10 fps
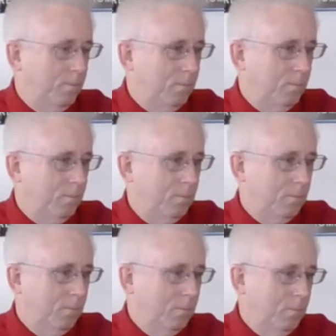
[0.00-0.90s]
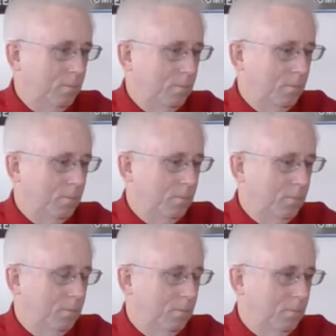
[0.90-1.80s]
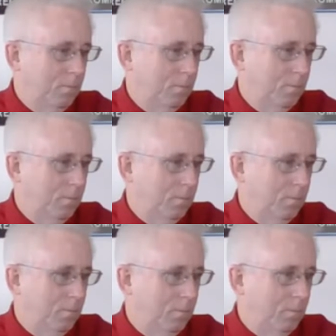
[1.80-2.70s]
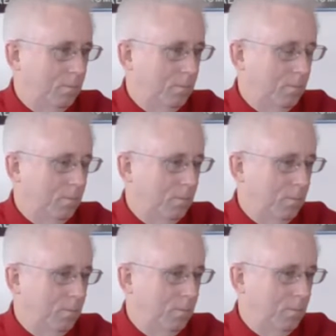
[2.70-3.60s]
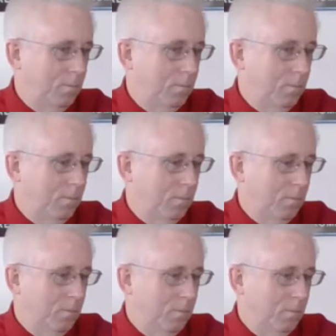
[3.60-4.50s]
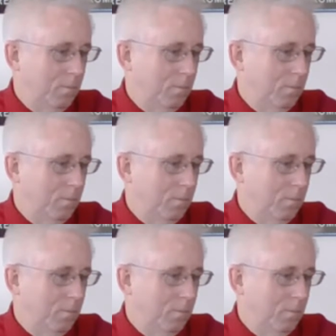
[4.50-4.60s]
This person isn't speaking.